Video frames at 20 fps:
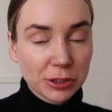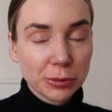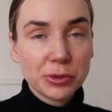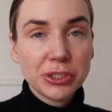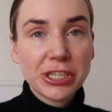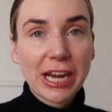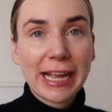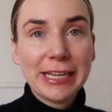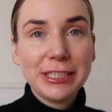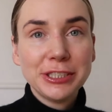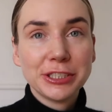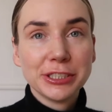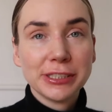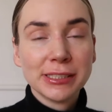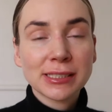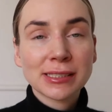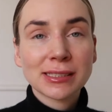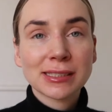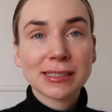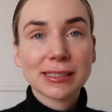some
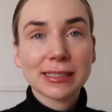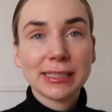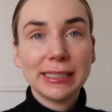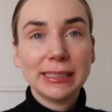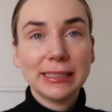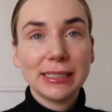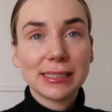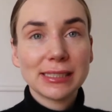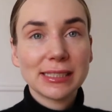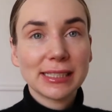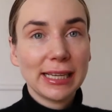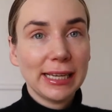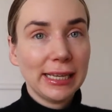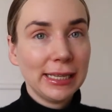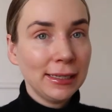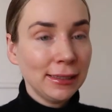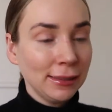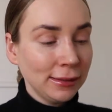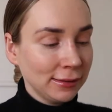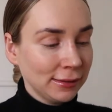changes in the
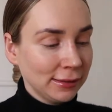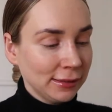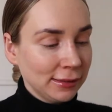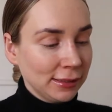skin.